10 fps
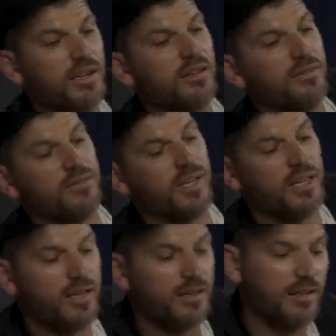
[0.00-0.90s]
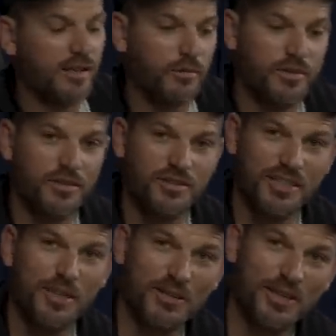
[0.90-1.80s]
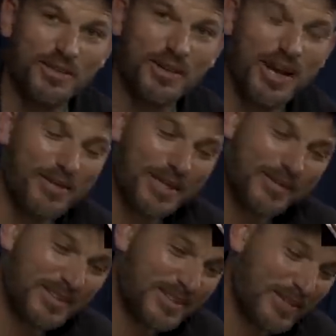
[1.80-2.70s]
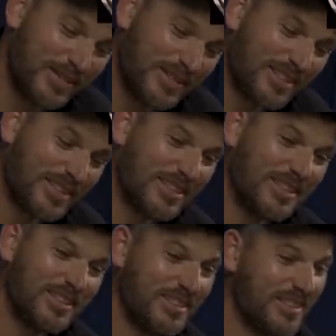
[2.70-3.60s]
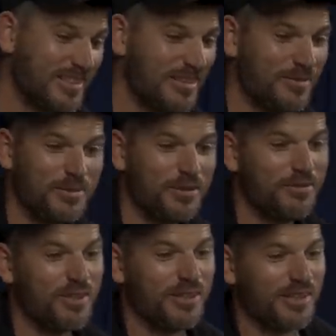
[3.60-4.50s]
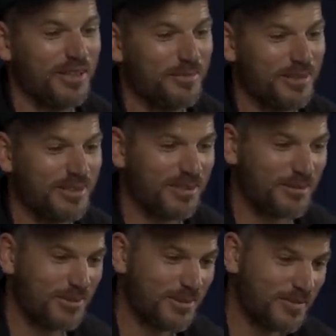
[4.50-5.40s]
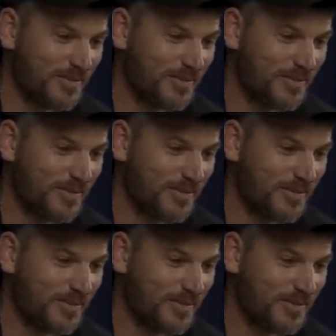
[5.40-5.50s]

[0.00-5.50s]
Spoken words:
out of the van, and we just kept on driving up to San Francisco, and I'm pretty fucking hyped on this one.